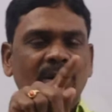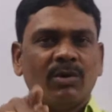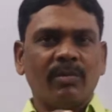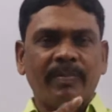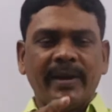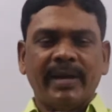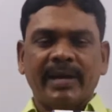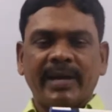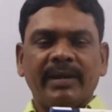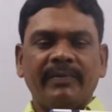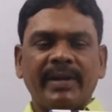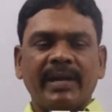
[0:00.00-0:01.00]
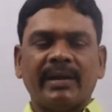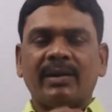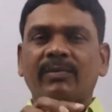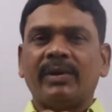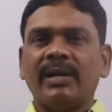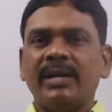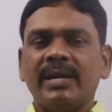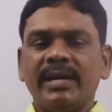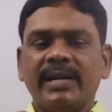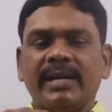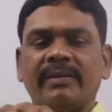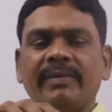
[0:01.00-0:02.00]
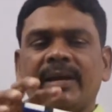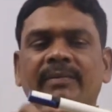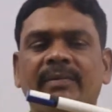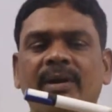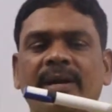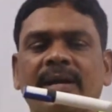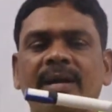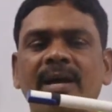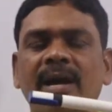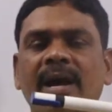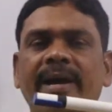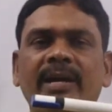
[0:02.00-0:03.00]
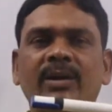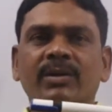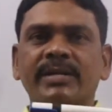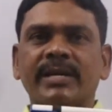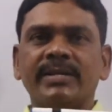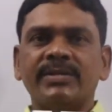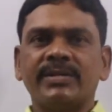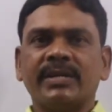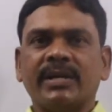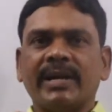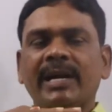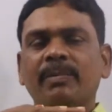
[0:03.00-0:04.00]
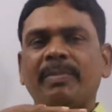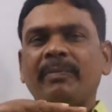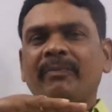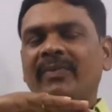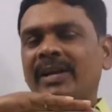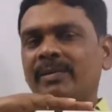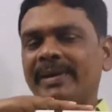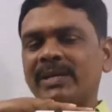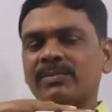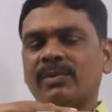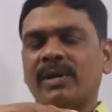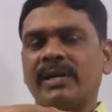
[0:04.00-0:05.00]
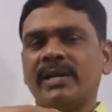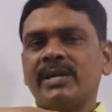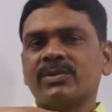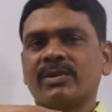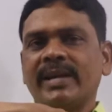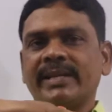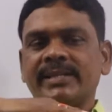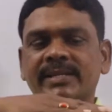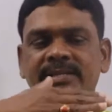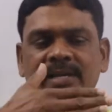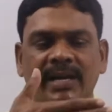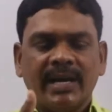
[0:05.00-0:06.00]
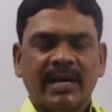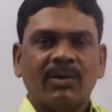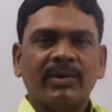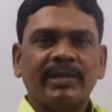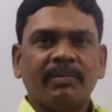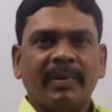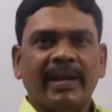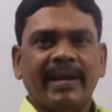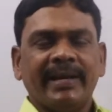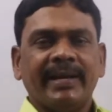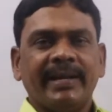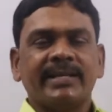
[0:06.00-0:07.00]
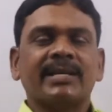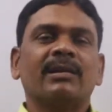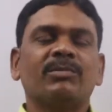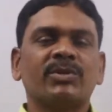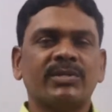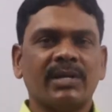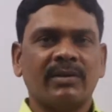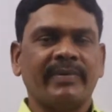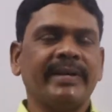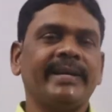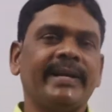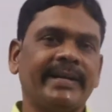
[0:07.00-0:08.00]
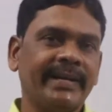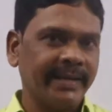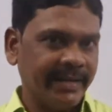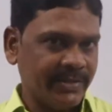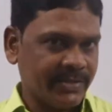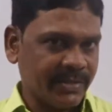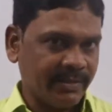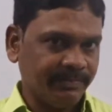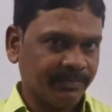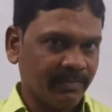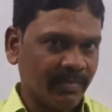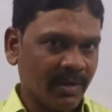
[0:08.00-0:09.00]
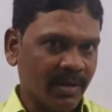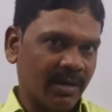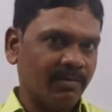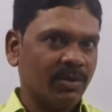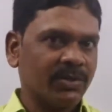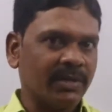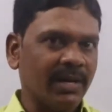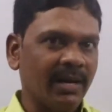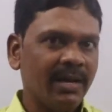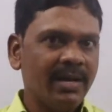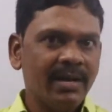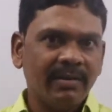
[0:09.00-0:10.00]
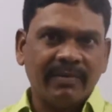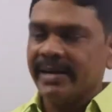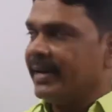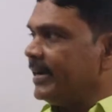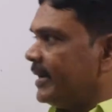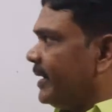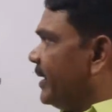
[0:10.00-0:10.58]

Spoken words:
lone pair, and we have out here we have what? Hydrogens, right? Flipping means what? So like this around the plane, it is almost all 180 degrees. Almost all 180